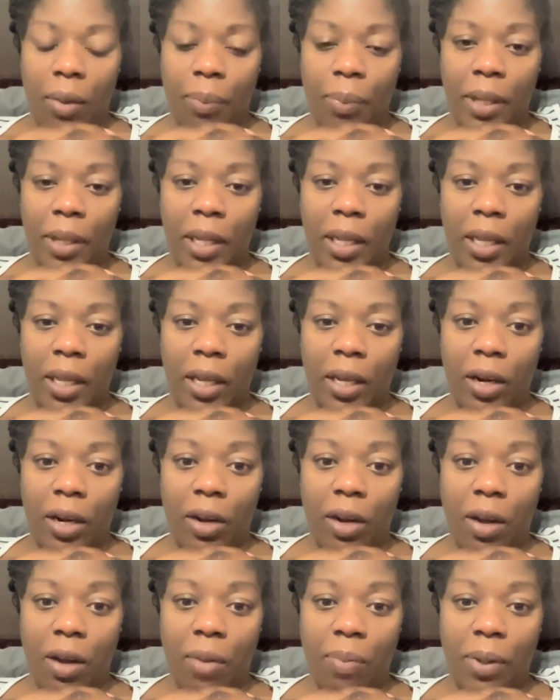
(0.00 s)
picking her
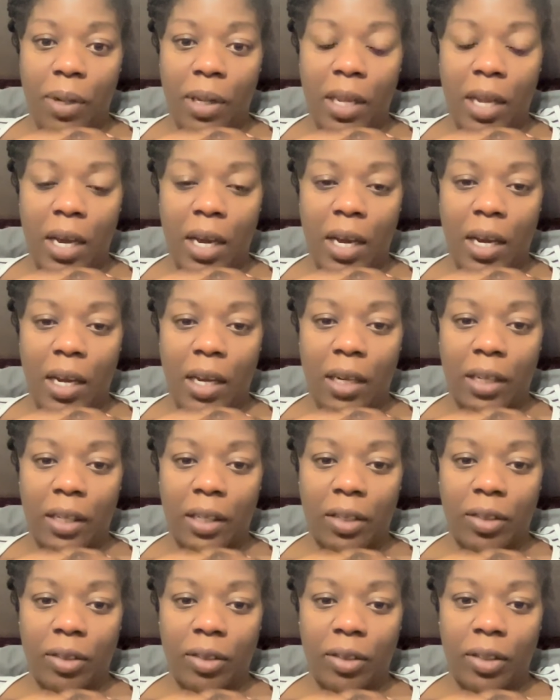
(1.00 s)
up a lot,
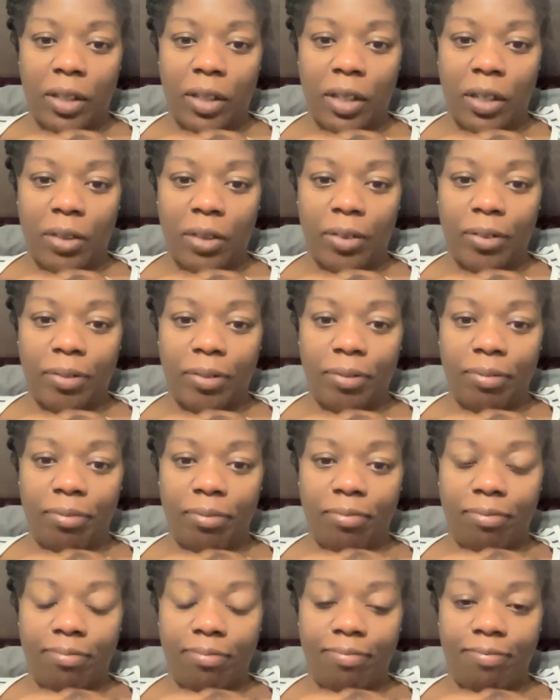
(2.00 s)
and, you know,
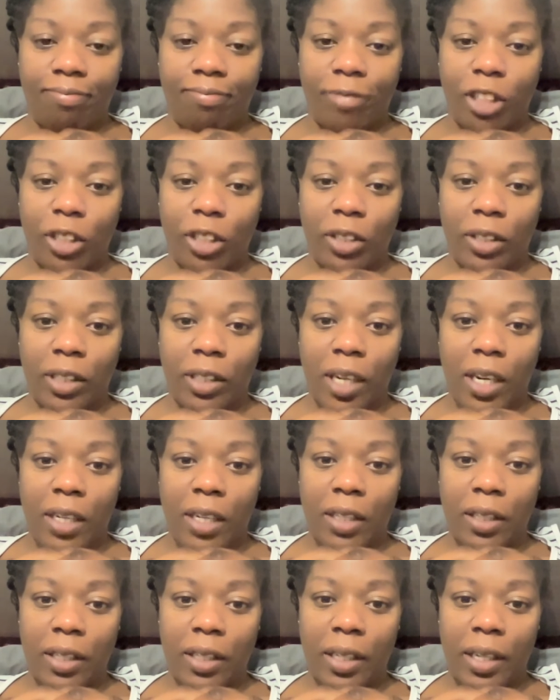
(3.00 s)
just
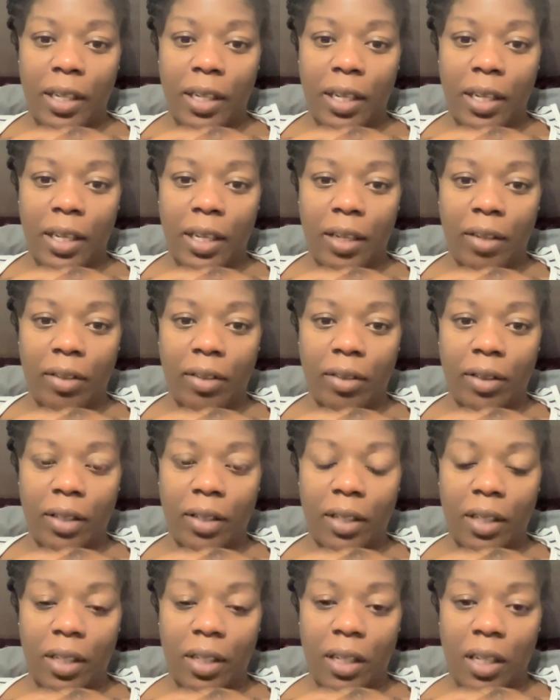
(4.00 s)
cuddling and
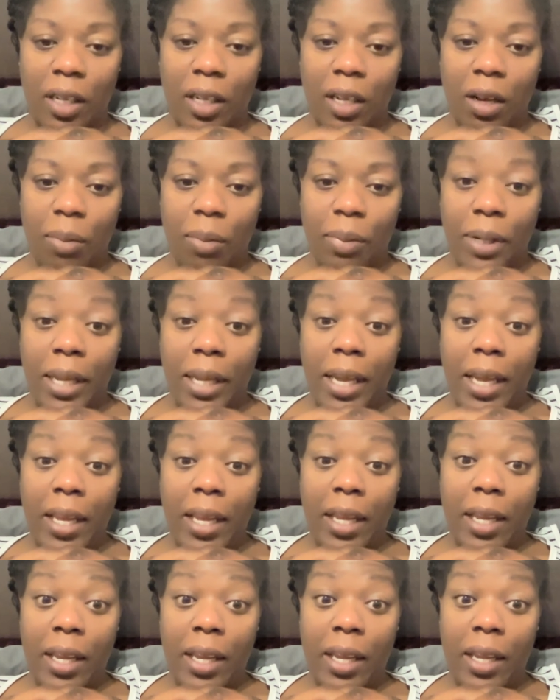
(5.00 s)

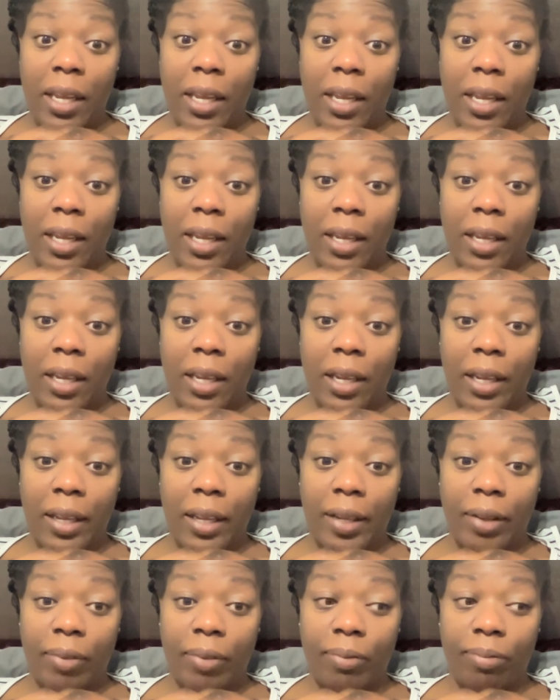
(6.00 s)
playing
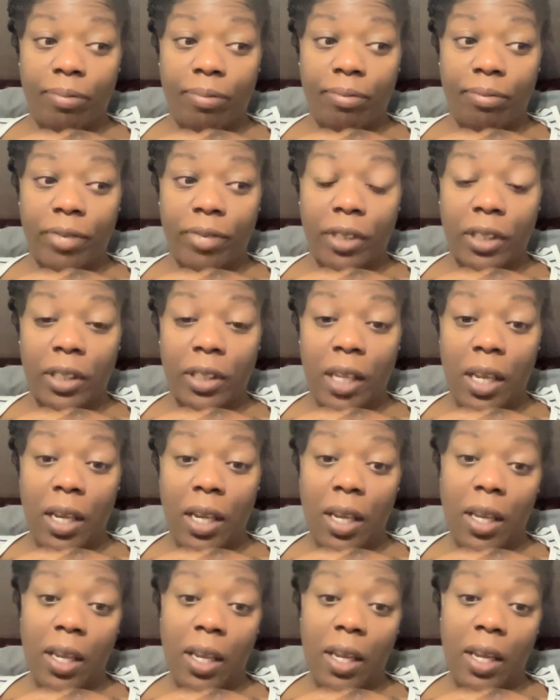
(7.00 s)
and
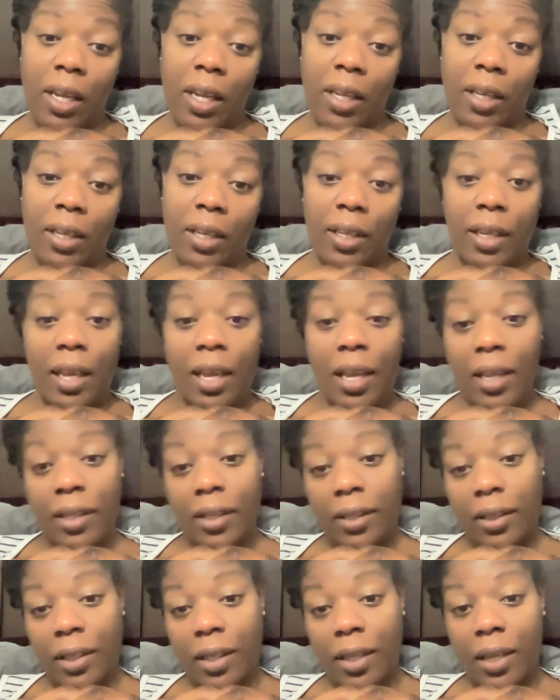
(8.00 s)
singing and
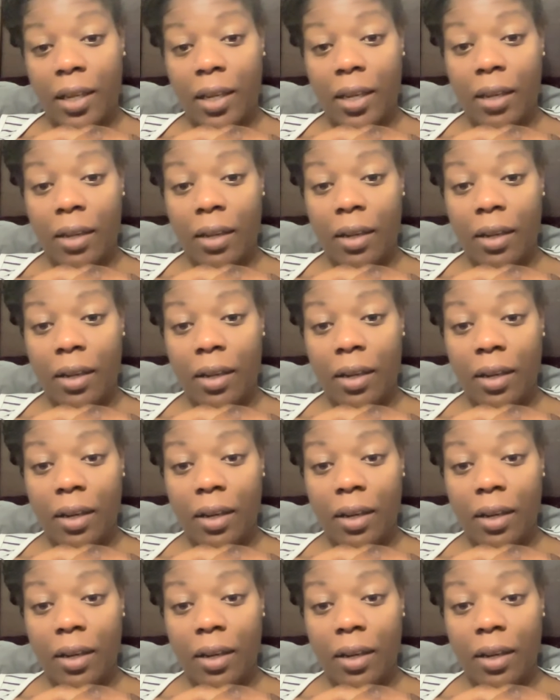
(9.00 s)
dancing.